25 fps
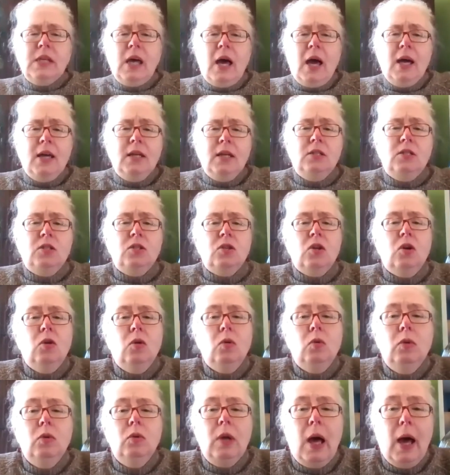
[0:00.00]
I
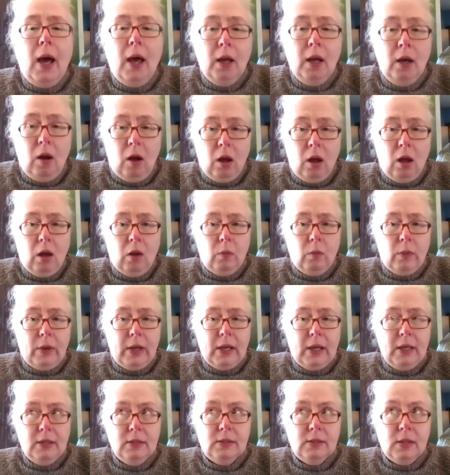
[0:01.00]
do, not
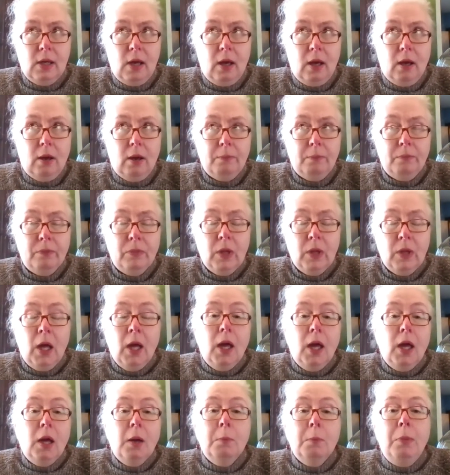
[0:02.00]
always.
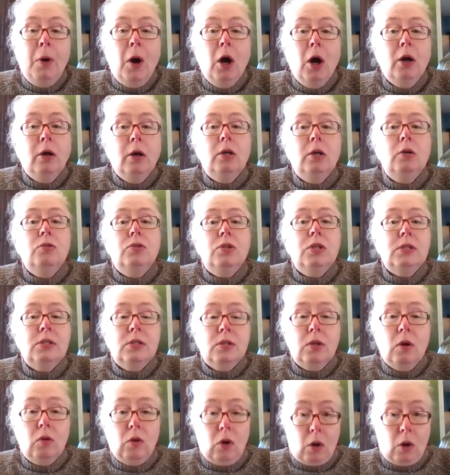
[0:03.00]
In part, you
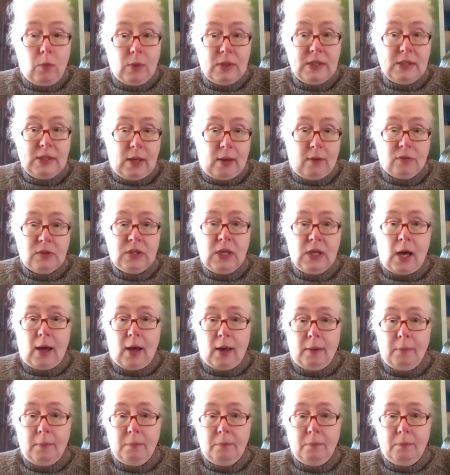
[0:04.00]
just don't always have time.